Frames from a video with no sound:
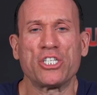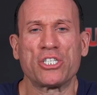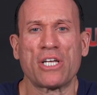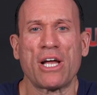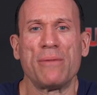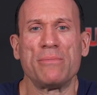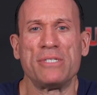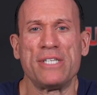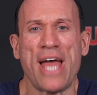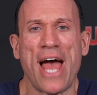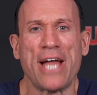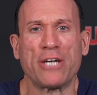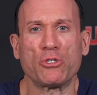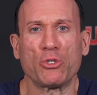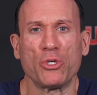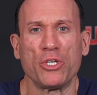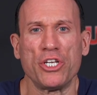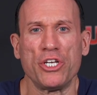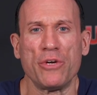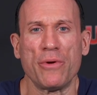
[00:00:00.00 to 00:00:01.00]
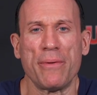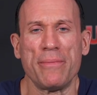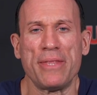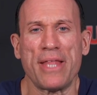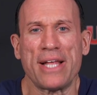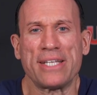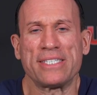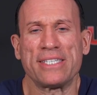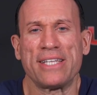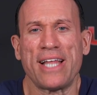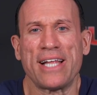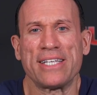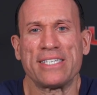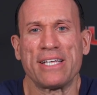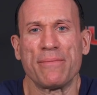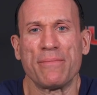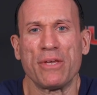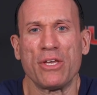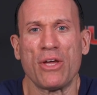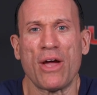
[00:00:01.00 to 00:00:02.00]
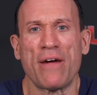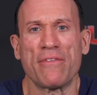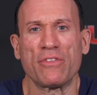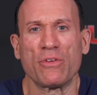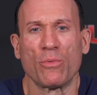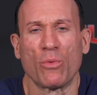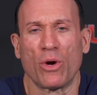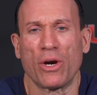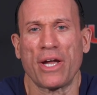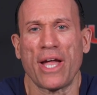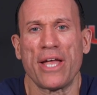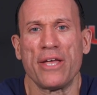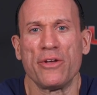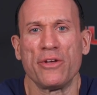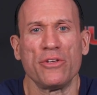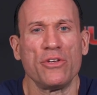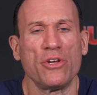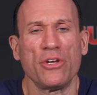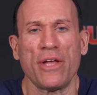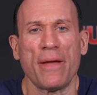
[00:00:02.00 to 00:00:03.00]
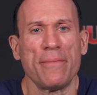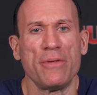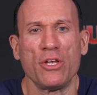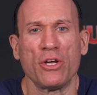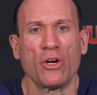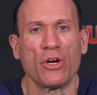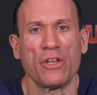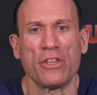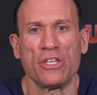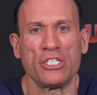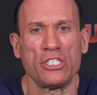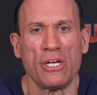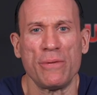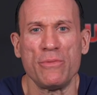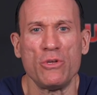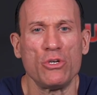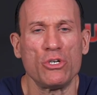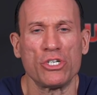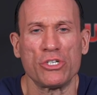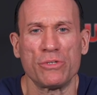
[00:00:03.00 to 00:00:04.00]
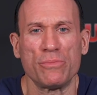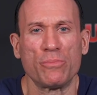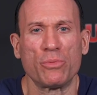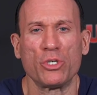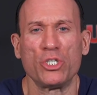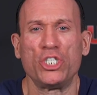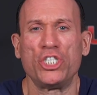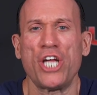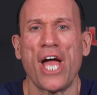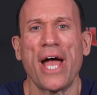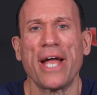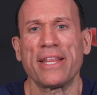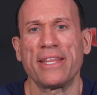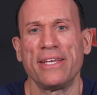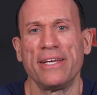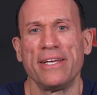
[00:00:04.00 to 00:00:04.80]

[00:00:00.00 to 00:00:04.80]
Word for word: comes naturally to you. I mean, that's not something you have to work at. You, you, I mean, you go to the gym, you just project,